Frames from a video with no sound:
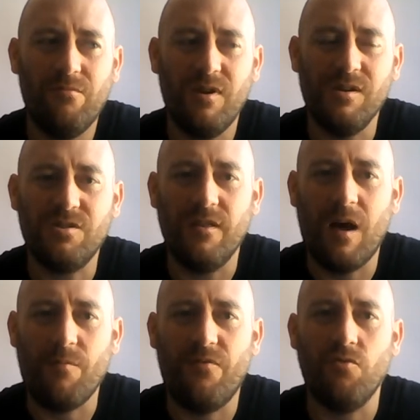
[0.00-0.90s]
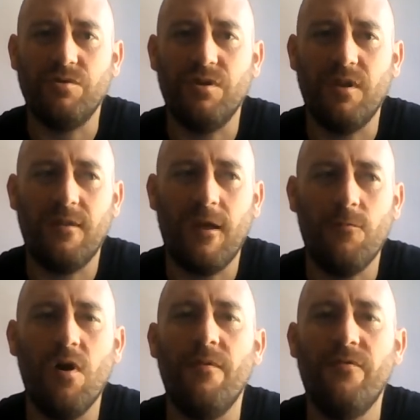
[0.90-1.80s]
based on that performance, that they
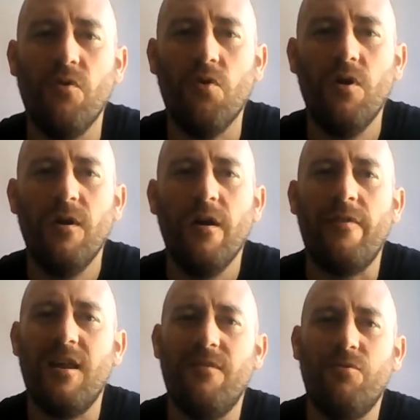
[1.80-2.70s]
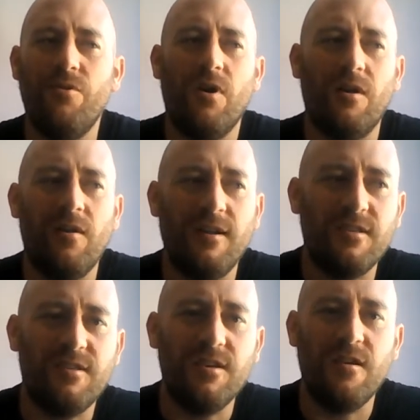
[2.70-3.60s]
were before, and the level that I'd like to
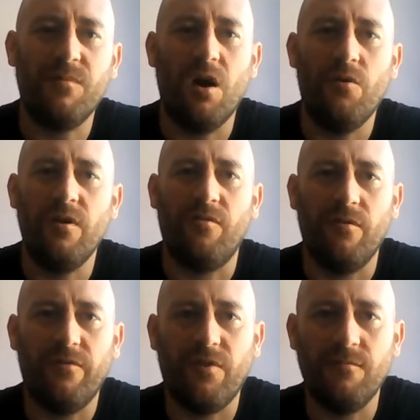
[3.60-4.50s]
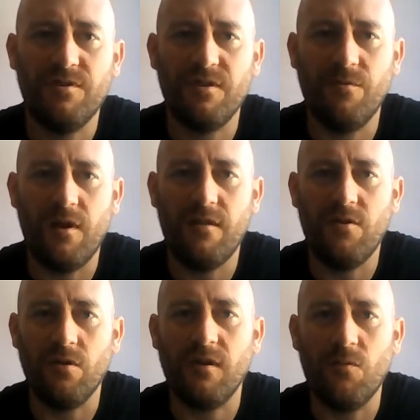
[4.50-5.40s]
see him going into a fight with someone like
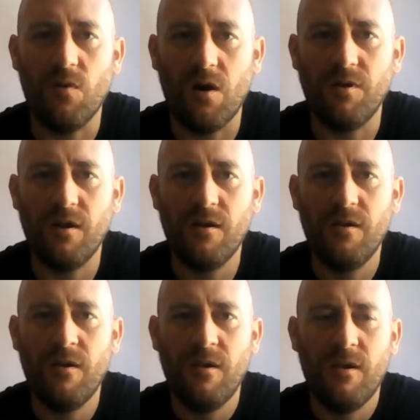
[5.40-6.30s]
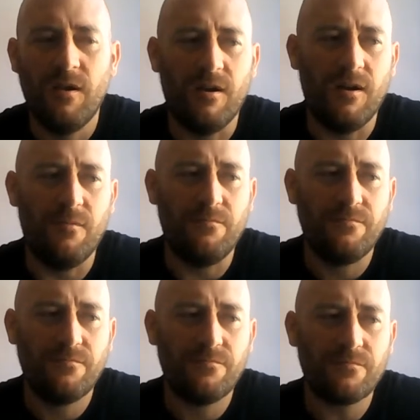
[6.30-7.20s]
Wilder.
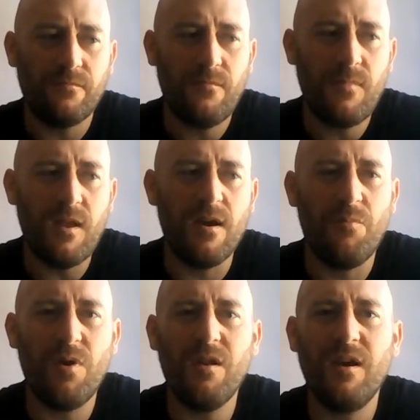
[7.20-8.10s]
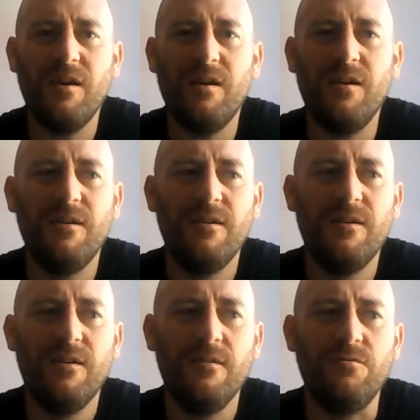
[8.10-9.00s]
Now Pianeta
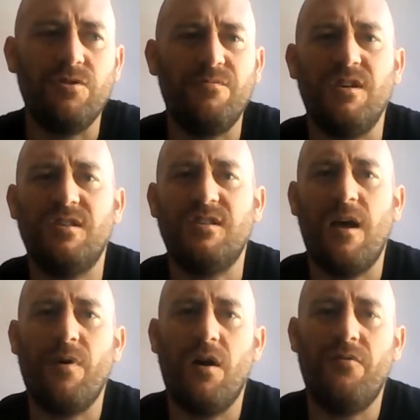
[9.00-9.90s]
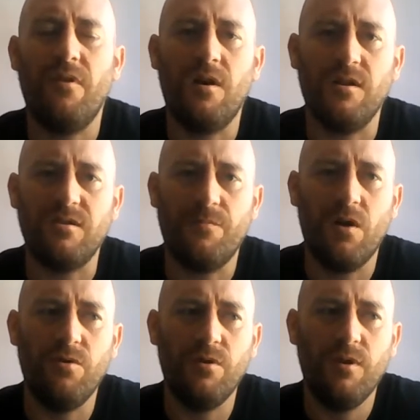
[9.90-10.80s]
was obviously a step up from the last
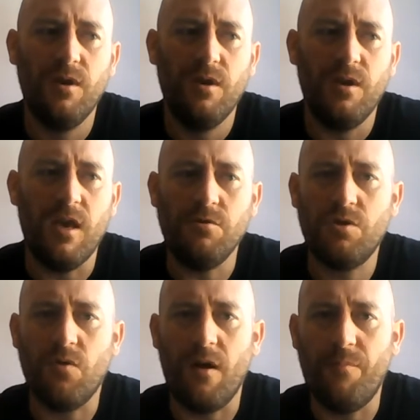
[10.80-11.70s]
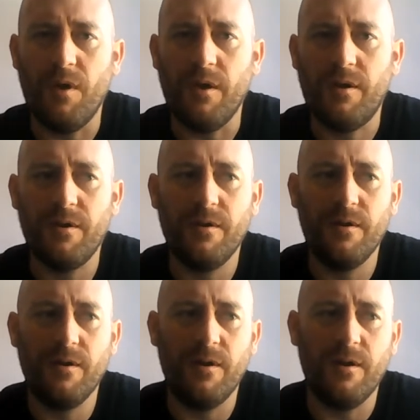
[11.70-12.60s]
opponent. He was quite big.
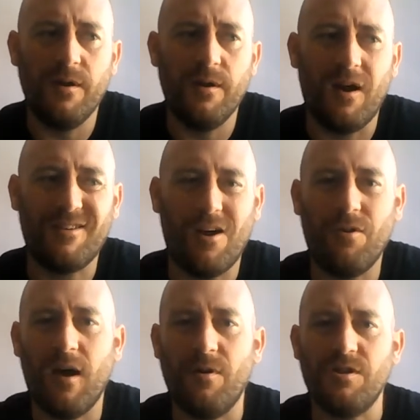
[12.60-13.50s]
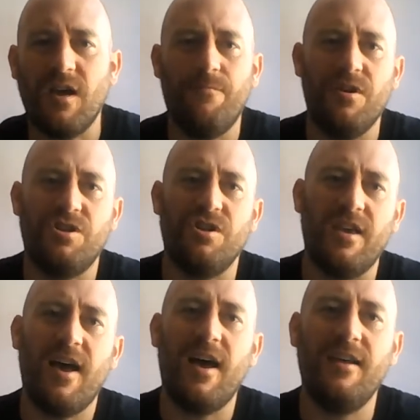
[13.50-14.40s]
I don't know how much ambition
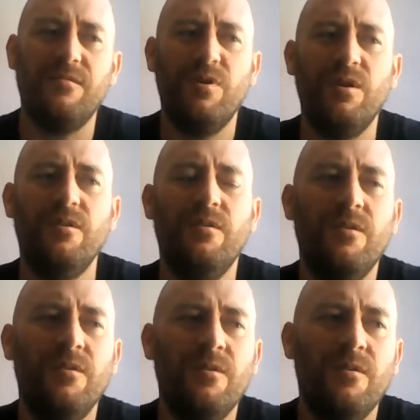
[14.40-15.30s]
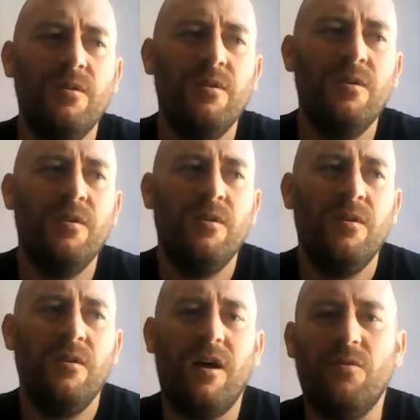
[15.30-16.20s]
he had. I mean,
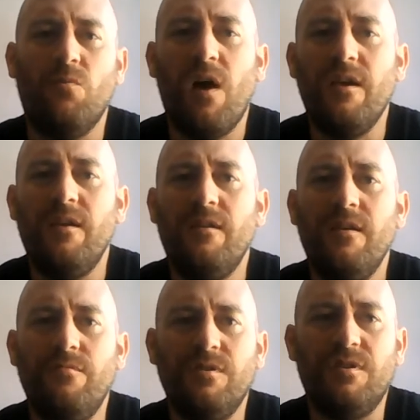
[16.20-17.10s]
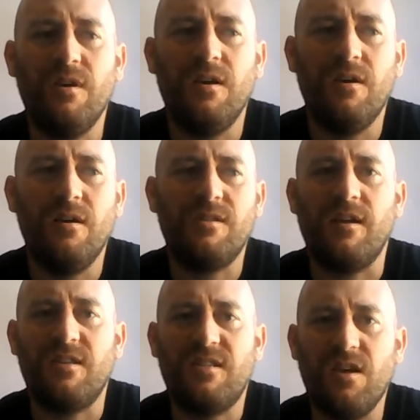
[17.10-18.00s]
at the weigh-in, he was
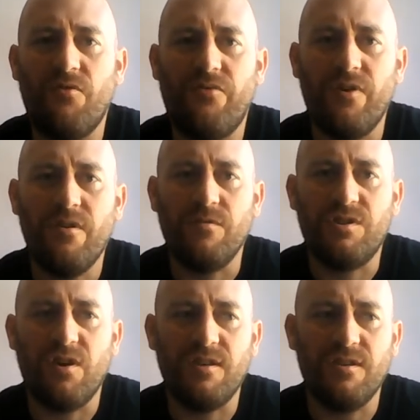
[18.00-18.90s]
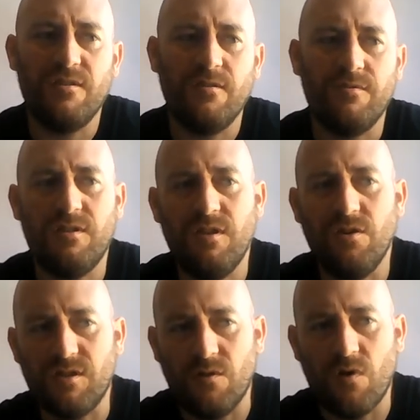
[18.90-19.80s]
taking a selfie with Tyson.
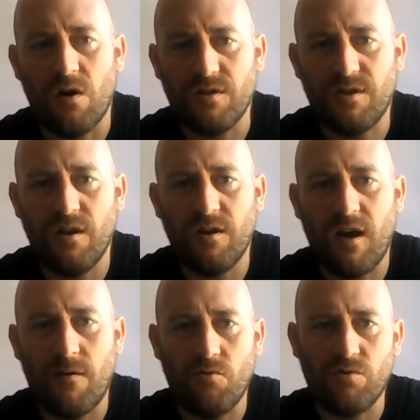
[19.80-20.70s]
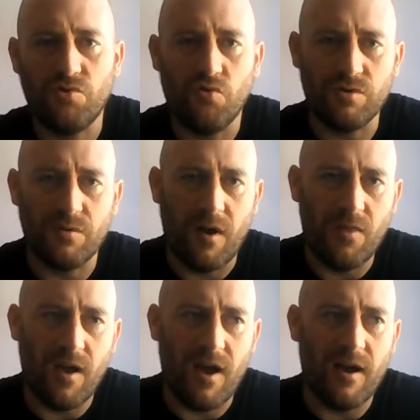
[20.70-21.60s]
Obviously, Wilder turned up. All the talk was
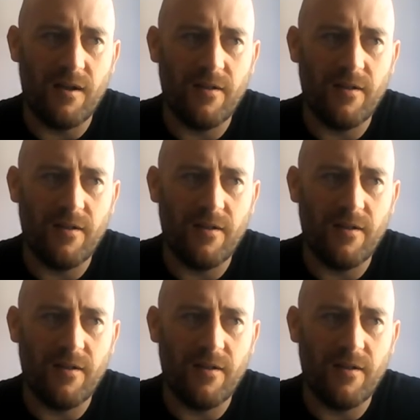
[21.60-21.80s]
about that.